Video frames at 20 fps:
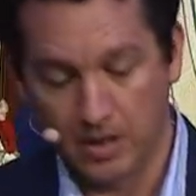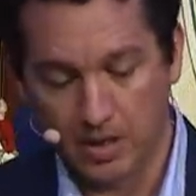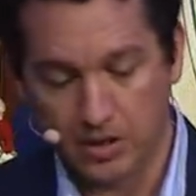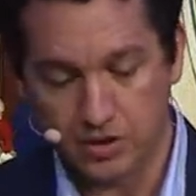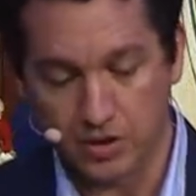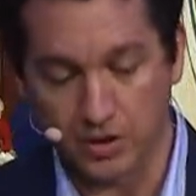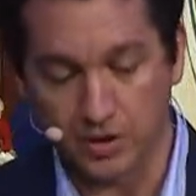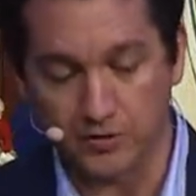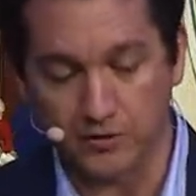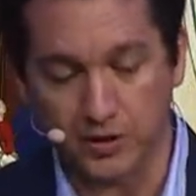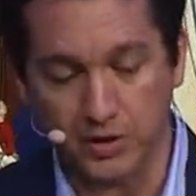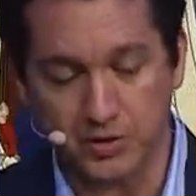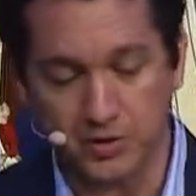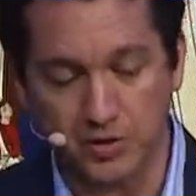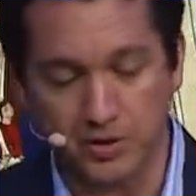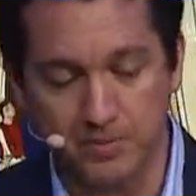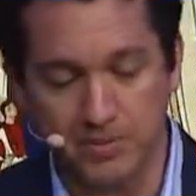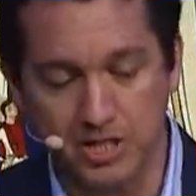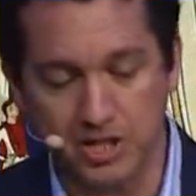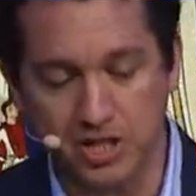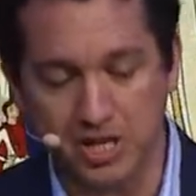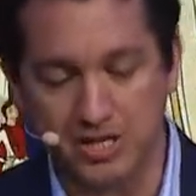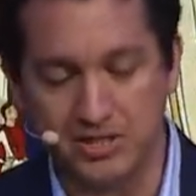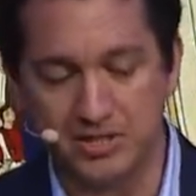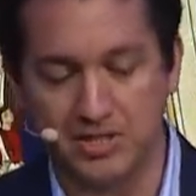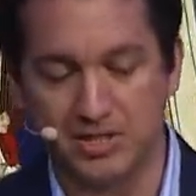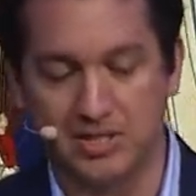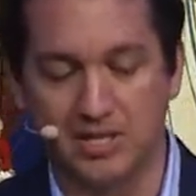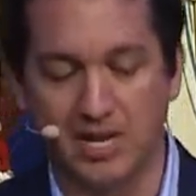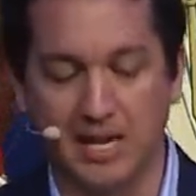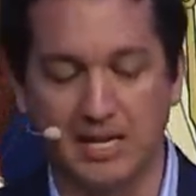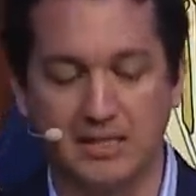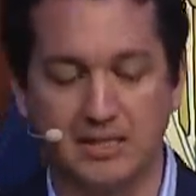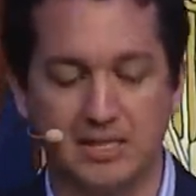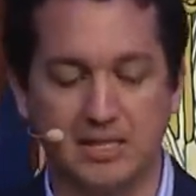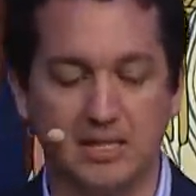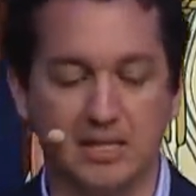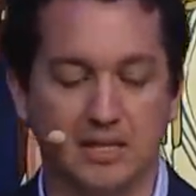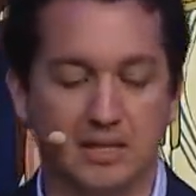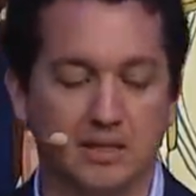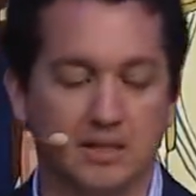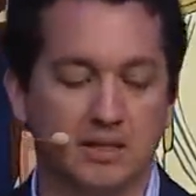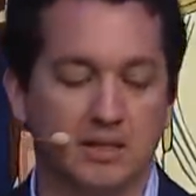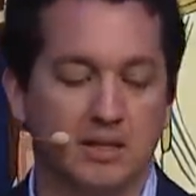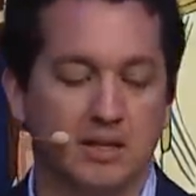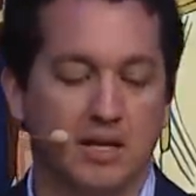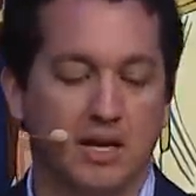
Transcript: So the first one would be Genesis 19.